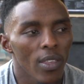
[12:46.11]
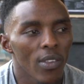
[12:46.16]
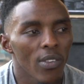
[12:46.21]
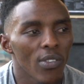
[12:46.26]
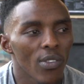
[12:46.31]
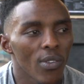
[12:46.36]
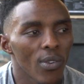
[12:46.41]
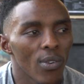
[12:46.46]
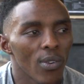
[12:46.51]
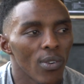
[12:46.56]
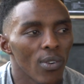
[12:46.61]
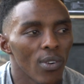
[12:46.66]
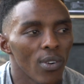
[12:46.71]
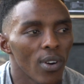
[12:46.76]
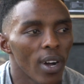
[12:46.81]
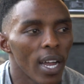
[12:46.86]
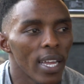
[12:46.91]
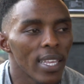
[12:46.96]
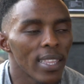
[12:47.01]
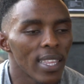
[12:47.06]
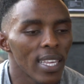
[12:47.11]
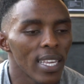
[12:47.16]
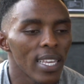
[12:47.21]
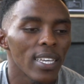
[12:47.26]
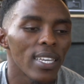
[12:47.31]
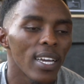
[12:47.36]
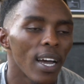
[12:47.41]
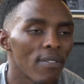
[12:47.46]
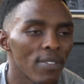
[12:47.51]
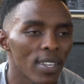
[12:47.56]
So I
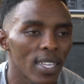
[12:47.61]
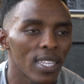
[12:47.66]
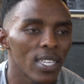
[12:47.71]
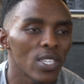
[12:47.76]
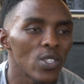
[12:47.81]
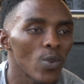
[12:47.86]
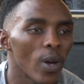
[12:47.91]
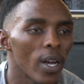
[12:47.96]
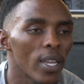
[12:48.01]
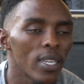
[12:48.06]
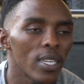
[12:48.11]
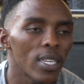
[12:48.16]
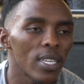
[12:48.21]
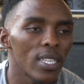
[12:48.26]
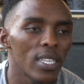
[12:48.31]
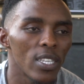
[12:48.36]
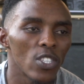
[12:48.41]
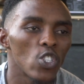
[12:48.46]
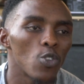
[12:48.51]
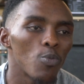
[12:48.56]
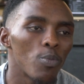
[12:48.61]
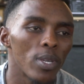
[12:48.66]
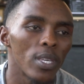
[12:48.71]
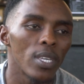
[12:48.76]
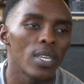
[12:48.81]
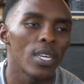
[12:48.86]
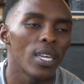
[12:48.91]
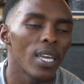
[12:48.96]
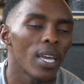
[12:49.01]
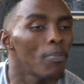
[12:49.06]
think after this one, it needs to be
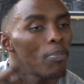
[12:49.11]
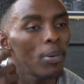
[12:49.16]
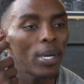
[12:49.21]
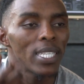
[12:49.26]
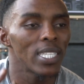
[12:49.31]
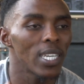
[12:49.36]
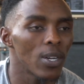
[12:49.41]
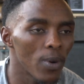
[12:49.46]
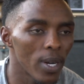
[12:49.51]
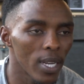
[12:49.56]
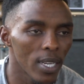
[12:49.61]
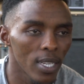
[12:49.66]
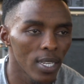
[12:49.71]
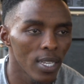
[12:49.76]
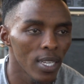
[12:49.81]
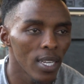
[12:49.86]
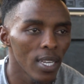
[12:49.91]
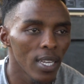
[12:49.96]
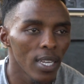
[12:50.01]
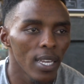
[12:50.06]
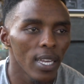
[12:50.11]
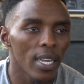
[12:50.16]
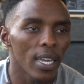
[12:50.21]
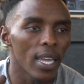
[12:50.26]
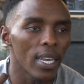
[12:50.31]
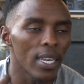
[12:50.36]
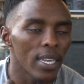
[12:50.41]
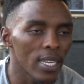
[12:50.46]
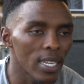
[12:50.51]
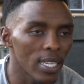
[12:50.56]
a better one,
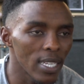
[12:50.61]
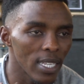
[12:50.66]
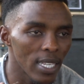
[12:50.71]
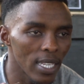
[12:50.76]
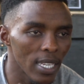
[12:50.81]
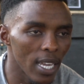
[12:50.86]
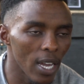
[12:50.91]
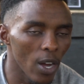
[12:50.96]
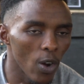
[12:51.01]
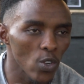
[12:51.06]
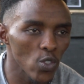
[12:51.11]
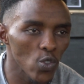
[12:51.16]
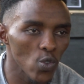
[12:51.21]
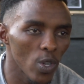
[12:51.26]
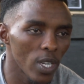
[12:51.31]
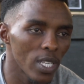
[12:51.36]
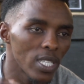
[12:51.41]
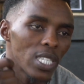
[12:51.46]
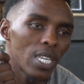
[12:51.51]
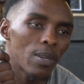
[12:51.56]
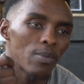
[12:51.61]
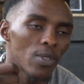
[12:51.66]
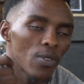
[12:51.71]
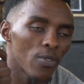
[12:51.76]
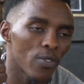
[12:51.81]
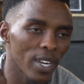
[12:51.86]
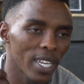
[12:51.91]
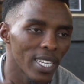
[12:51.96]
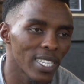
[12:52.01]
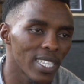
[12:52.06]
and also in terms
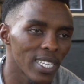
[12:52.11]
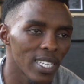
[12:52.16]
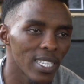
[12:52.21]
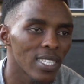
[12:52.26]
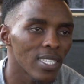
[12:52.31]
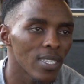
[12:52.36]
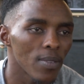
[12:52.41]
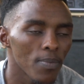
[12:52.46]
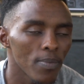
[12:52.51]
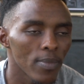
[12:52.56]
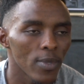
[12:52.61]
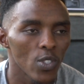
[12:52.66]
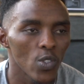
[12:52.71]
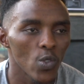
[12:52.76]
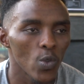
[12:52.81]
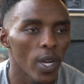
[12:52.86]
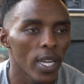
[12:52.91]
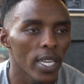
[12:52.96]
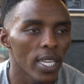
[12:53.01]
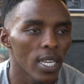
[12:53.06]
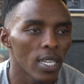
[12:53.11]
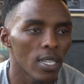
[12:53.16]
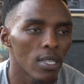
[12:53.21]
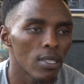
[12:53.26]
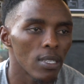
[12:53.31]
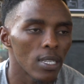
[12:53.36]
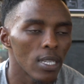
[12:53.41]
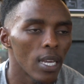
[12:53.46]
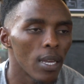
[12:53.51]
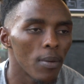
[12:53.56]
of ratings, so I
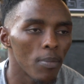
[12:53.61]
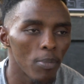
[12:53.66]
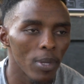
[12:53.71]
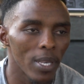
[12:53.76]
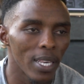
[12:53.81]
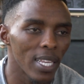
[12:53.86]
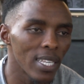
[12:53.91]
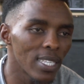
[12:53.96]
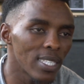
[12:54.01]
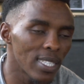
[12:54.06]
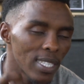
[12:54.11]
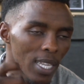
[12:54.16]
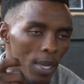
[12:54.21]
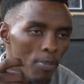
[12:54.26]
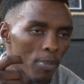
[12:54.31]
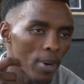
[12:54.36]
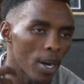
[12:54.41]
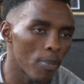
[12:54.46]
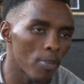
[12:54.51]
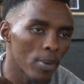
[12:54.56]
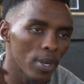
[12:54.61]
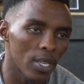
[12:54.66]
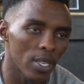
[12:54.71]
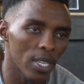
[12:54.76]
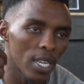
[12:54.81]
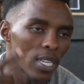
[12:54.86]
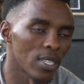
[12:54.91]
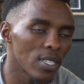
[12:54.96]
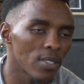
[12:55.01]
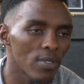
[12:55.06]
can at least step up in
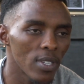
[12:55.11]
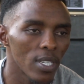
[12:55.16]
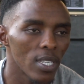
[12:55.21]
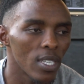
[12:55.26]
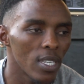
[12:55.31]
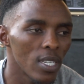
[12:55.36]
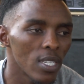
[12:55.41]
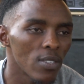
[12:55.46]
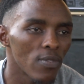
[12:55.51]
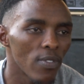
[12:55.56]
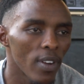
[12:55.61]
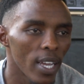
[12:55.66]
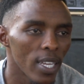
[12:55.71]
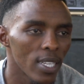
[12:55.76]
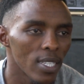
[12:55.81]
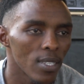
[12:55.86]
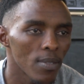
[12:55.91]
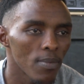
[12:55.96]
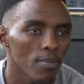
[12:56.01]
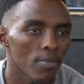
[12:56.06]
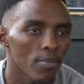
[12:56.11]
each fight.